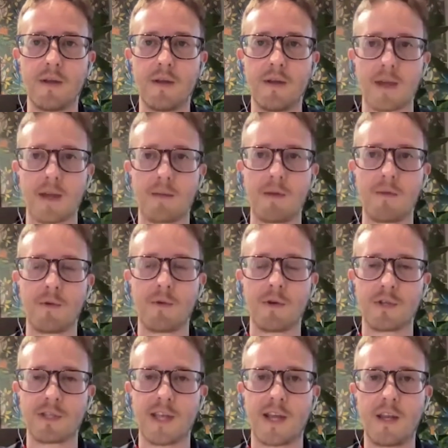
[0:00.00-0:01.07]
And I mean, when you're
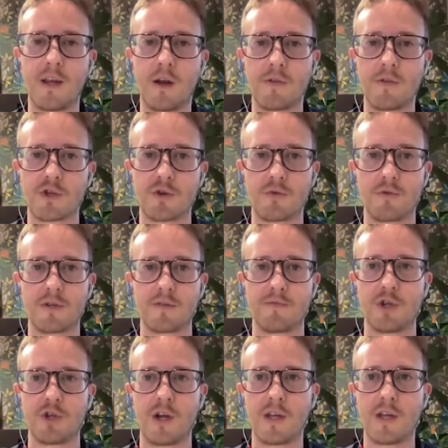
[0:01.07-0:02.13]
standing on the shoulders of
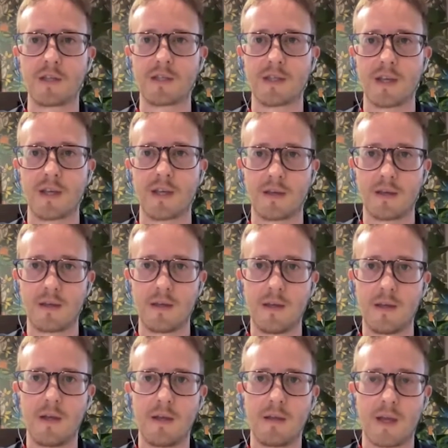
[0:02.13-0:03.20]
giants like
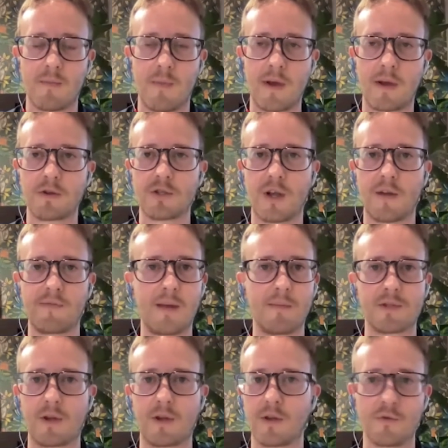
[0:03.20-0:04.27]
Microsoft,
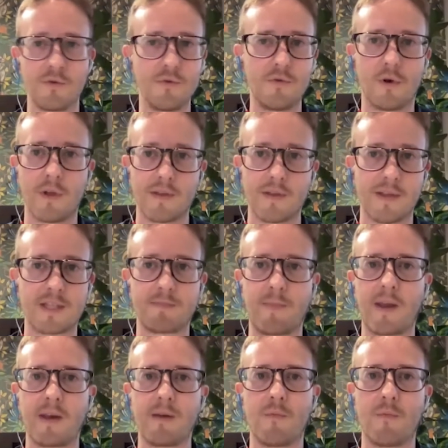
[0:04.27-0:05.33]
Amazon, and Google, like they
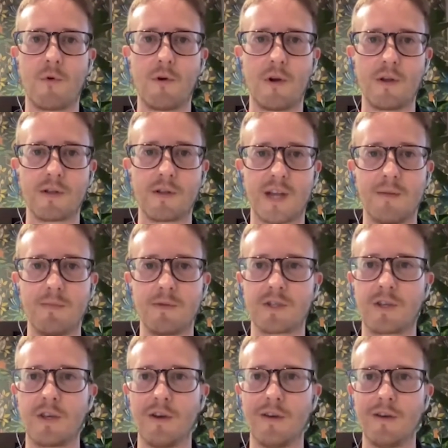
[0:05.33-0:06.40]
spend more on
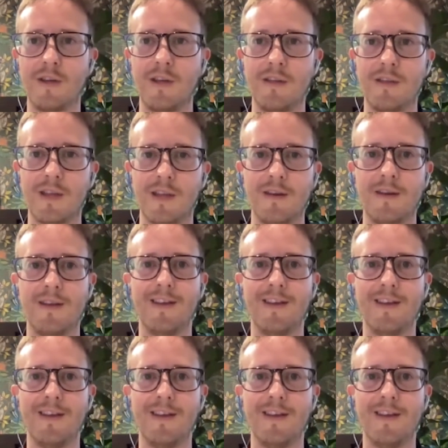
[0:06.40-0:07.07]
cybersecurity than